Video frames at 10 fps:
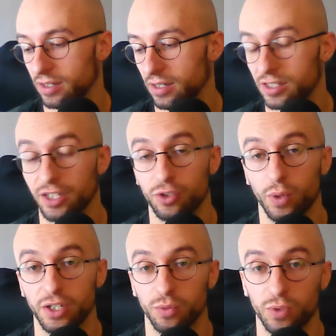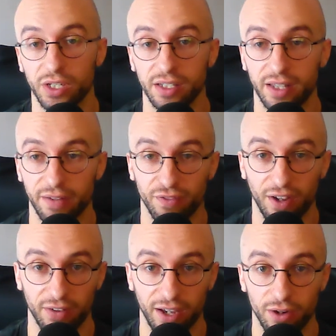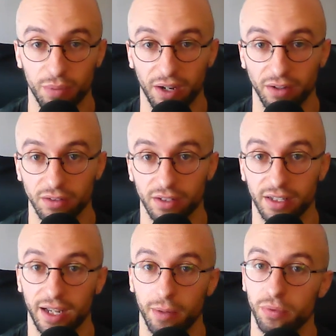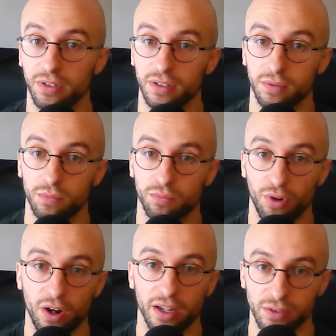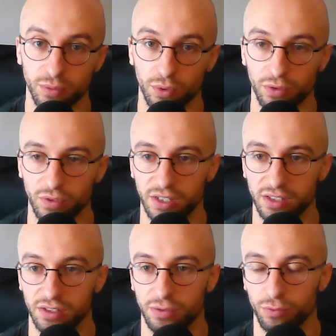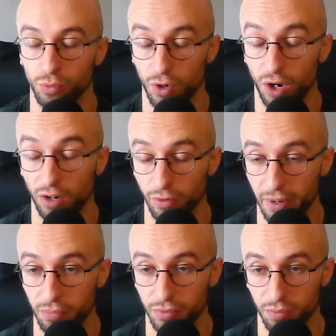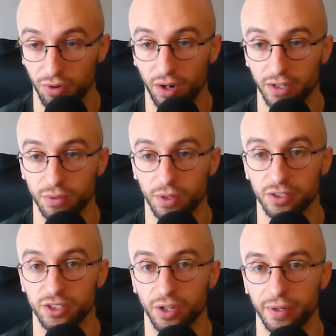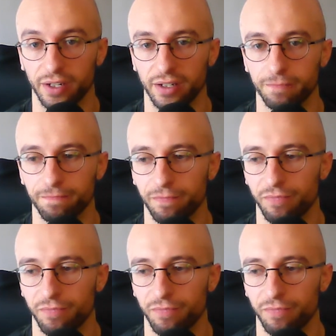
a situation we then found out about that had happened prior to all of this, from what I remember, prior to us knowing him.